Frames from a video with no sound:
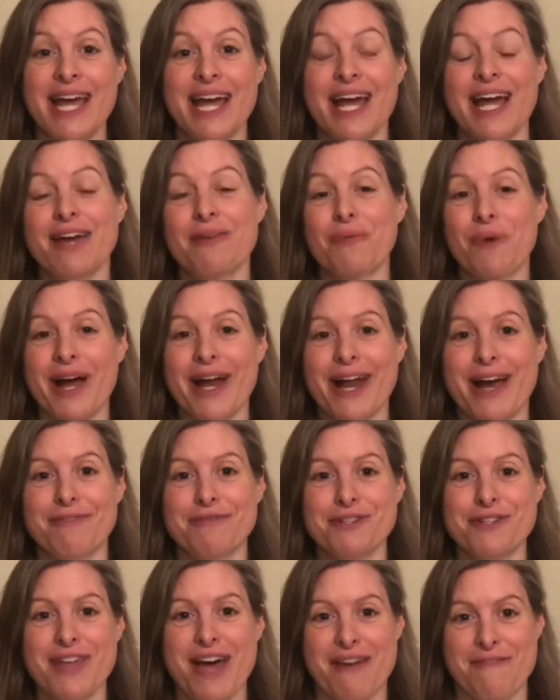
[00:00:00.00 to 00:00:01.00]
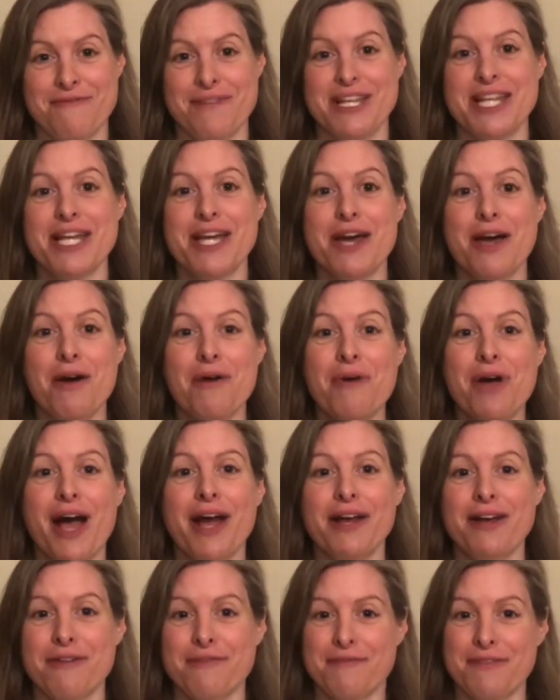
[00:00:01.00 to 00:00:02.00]
And right after that video
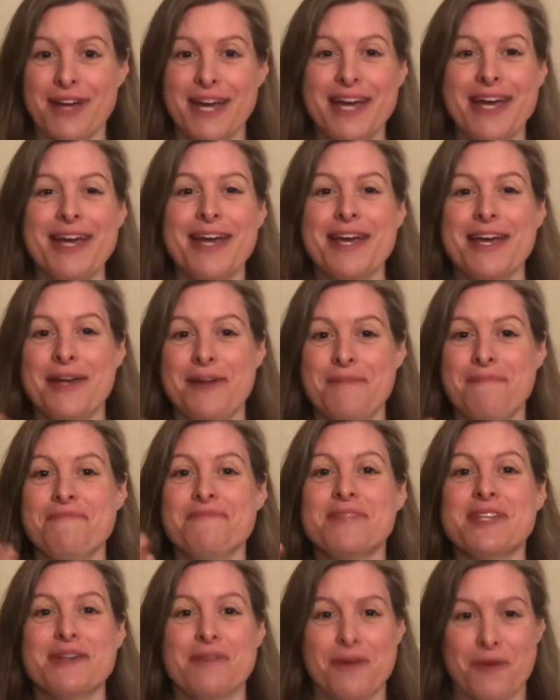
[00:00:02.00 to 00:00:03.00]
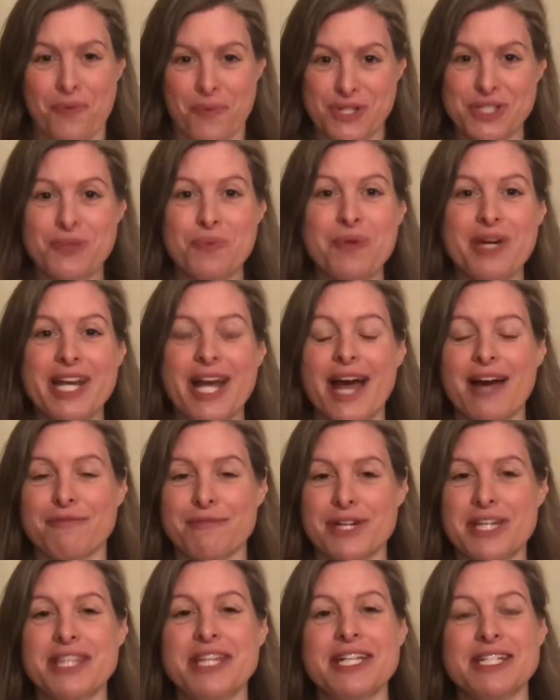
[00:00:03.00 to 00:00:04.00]
kind of was when
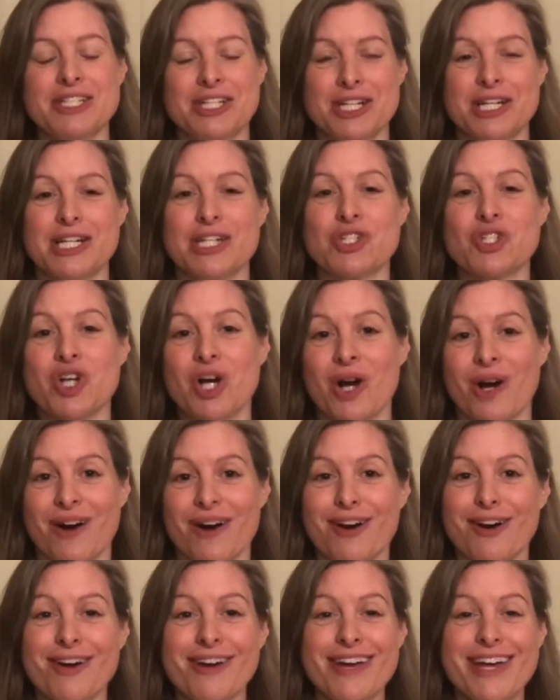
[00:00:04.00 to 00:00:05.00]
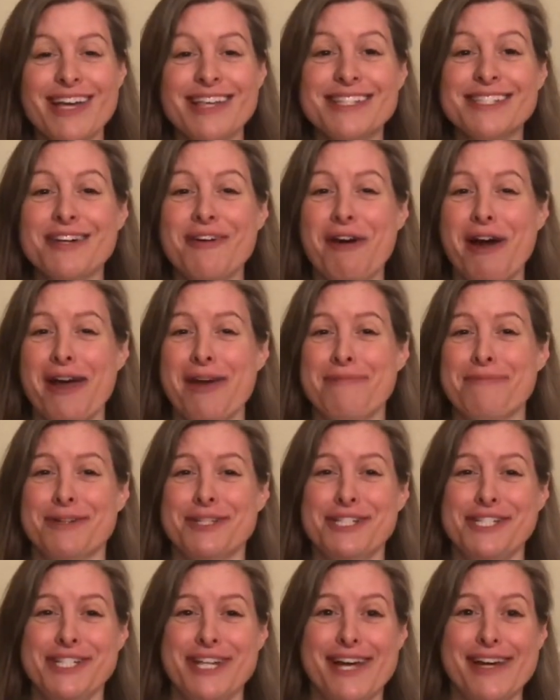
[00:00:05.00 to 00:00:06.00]
everything took a turn. And so I
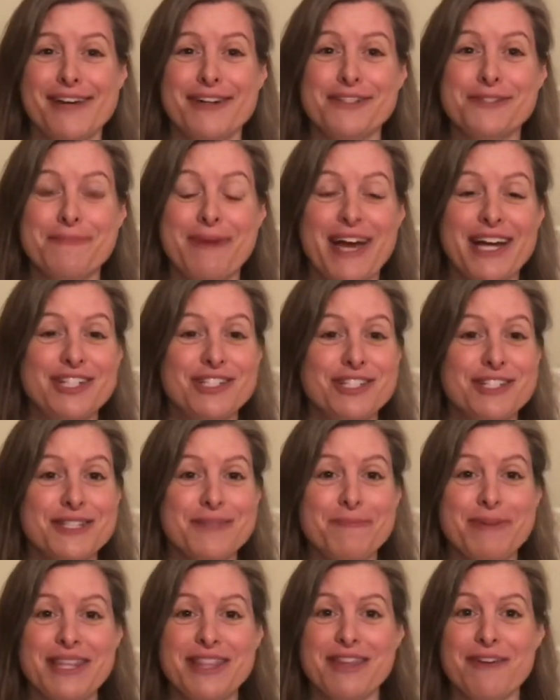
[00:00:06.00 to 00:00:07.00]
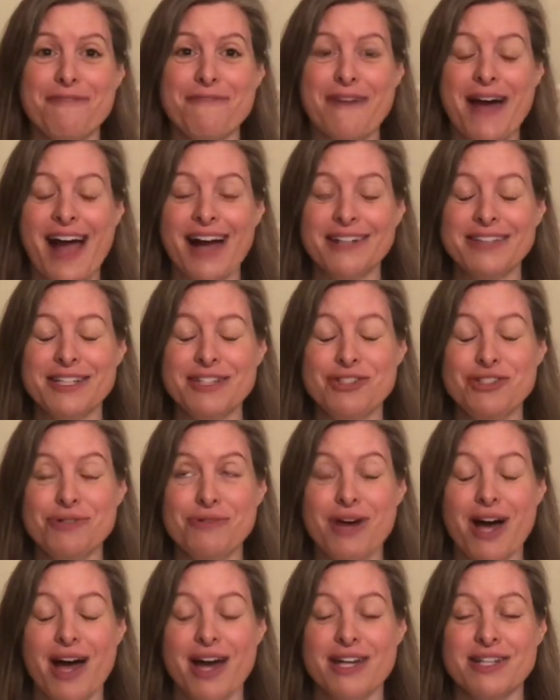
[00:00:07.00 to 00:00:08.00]
appreciate y'all's patience, but the fact that you
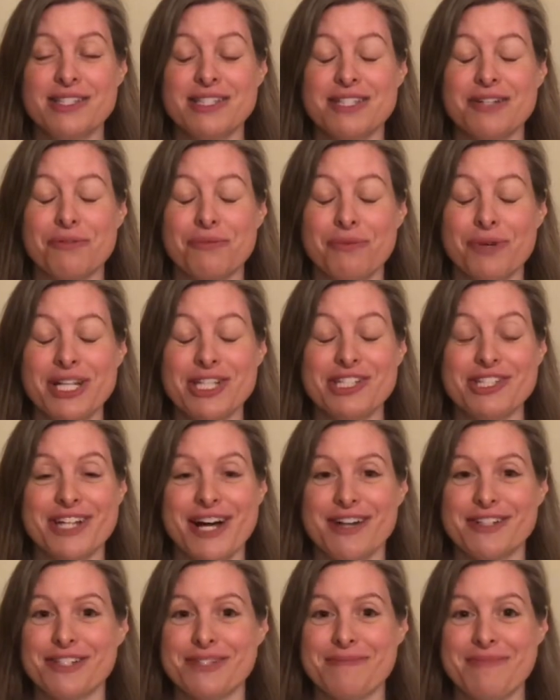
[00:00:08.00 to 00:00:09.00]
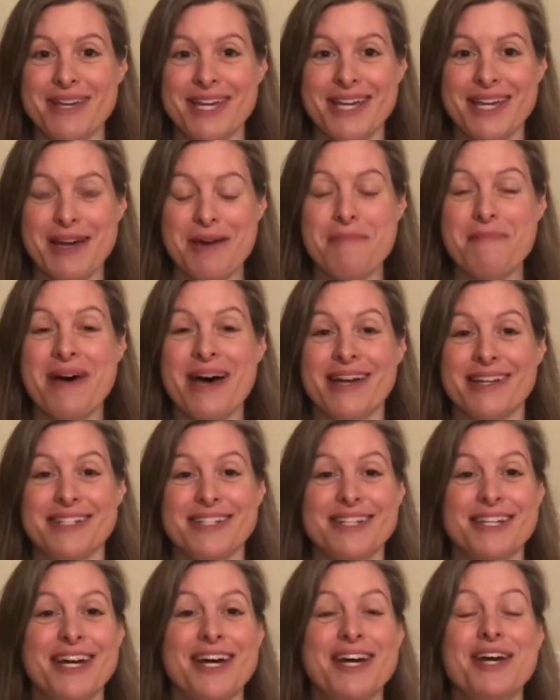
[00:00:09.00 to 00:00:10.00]
guys reached out to me
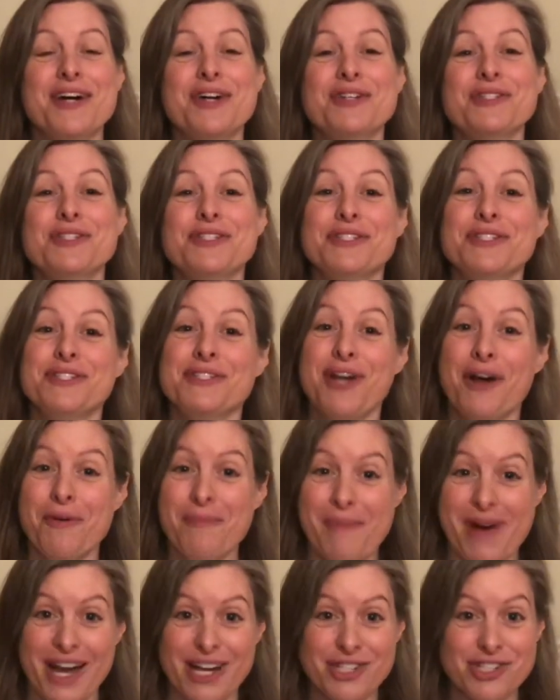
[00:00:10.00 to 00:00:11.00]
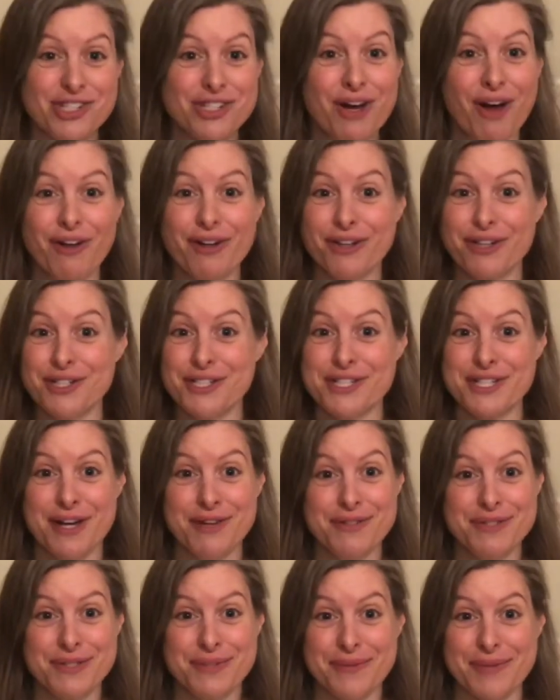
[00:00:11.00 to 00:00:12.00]
meant so much. Y'all are so
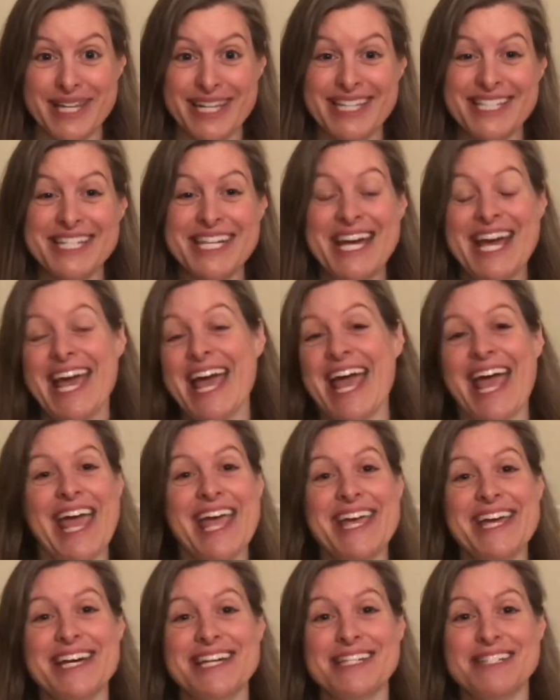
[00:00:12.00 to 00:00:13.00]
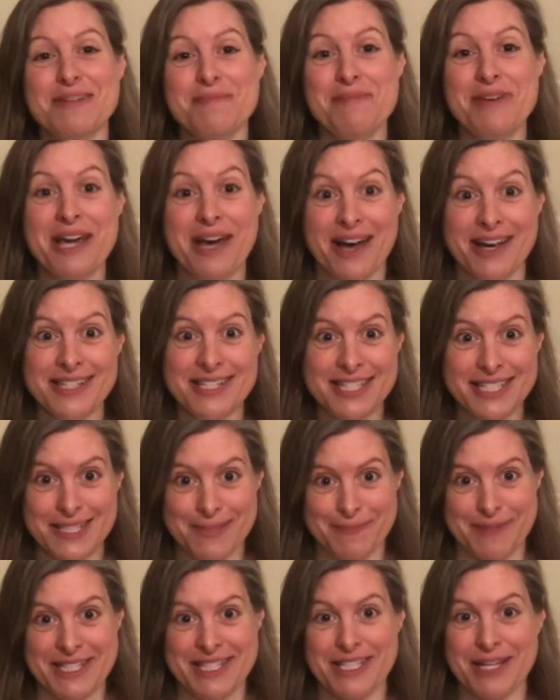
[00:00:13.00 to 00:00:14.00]
sweet. And because it's
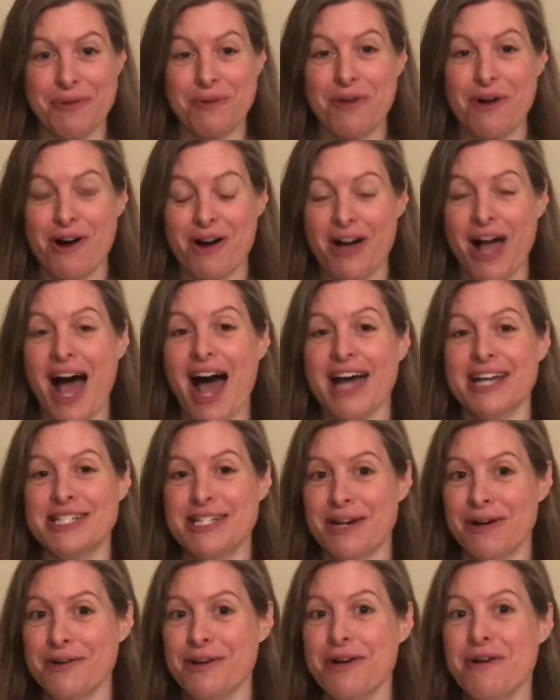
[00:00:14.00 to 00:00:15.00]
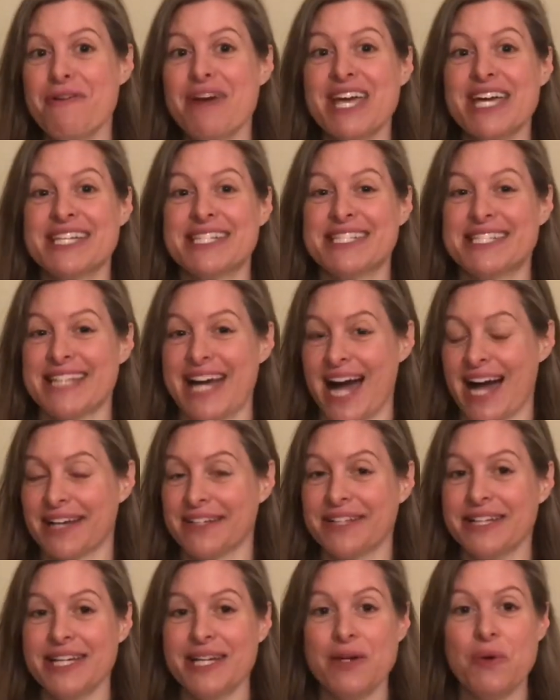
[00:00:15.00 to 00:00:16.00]
been so long, I don't know
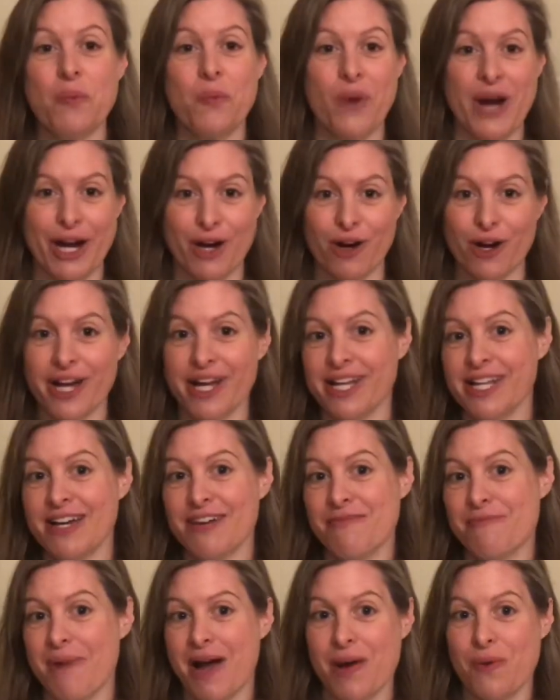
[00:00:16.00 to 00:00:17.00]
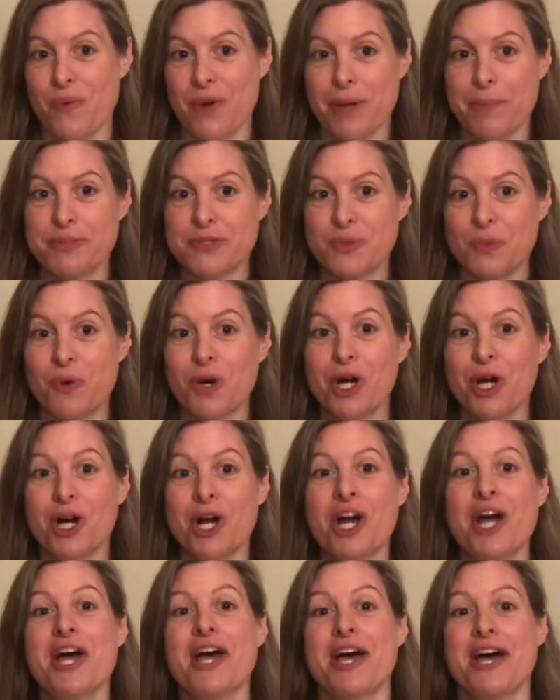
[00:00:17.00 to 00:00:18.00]
exactly where any of my whips were
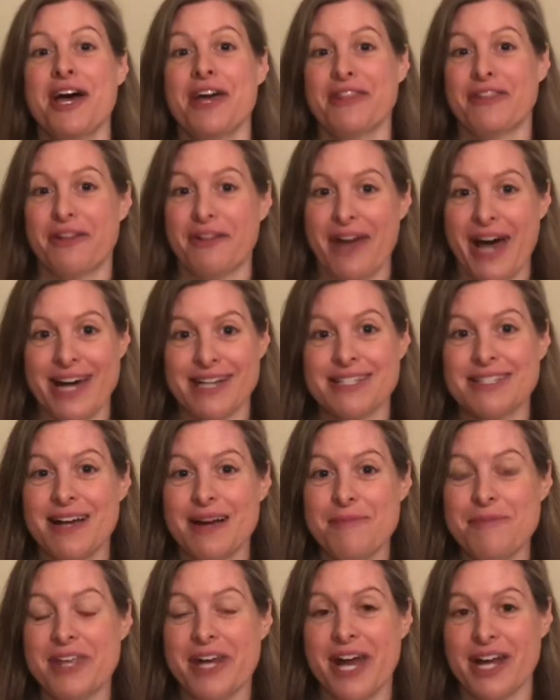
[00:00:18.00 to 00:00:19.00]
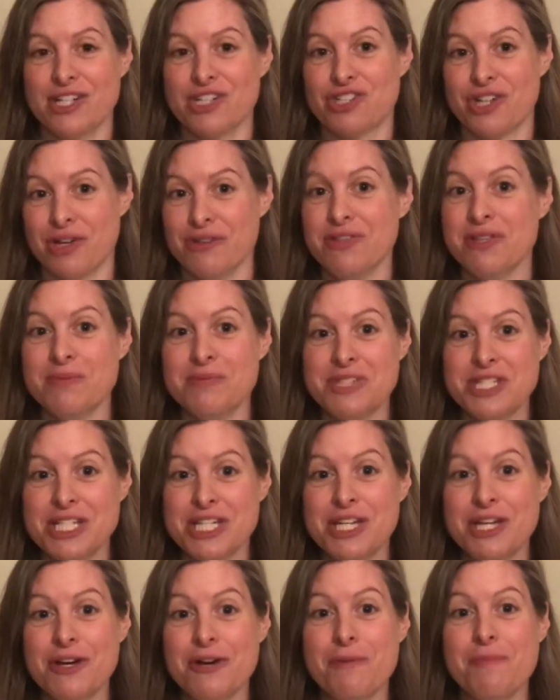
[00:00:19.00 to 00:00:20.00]
the last time that I showed them to
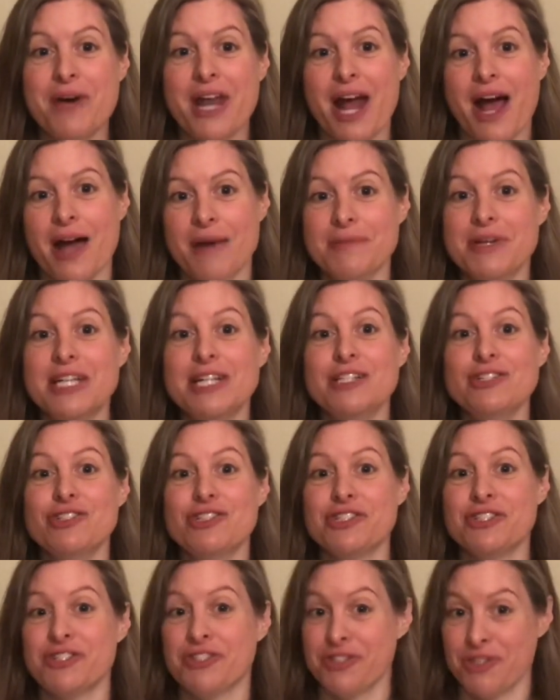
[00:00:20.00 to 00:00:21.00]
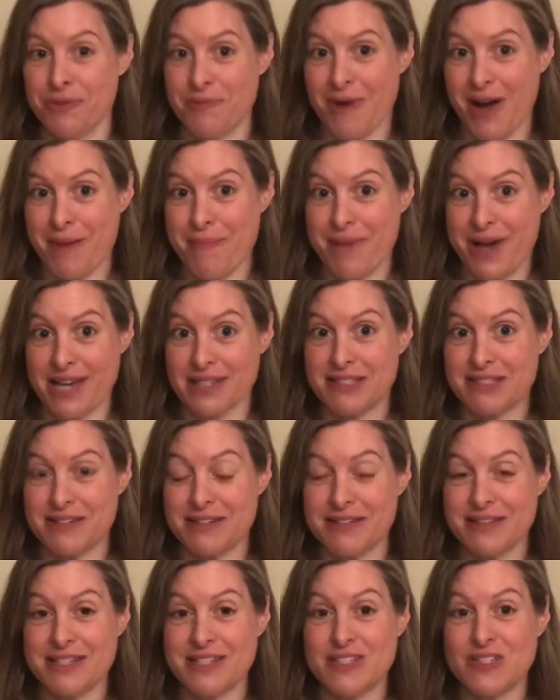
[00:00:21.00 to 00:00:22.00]
you, but I'm gonna just do my best
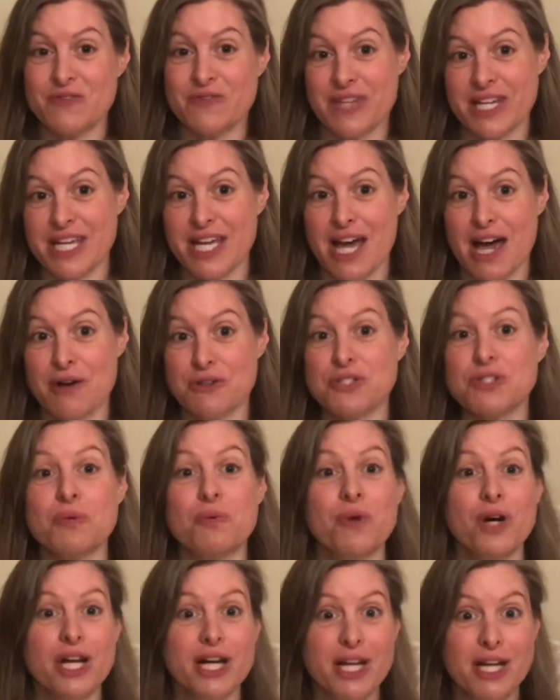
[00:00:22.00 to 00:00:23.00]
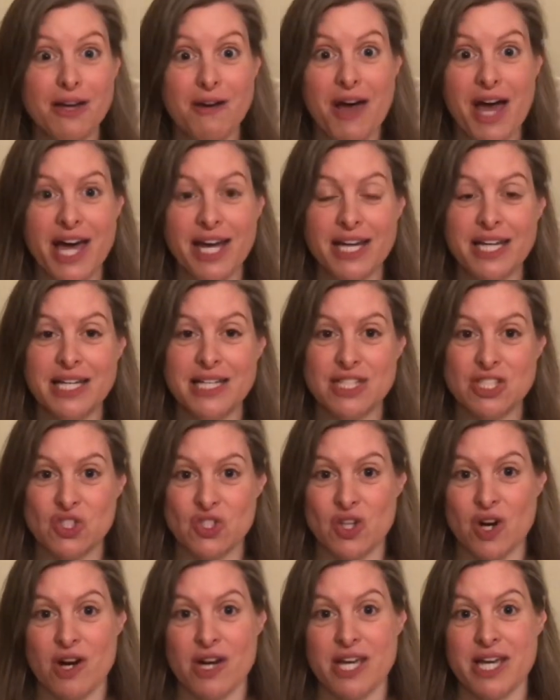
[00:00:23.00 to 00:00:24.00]
on this video. So we're gonna go ahead and get
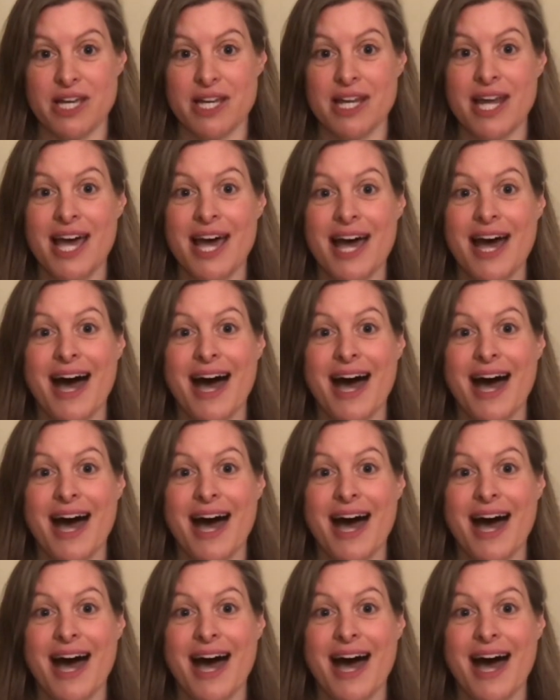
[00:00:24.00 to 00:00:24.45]
started.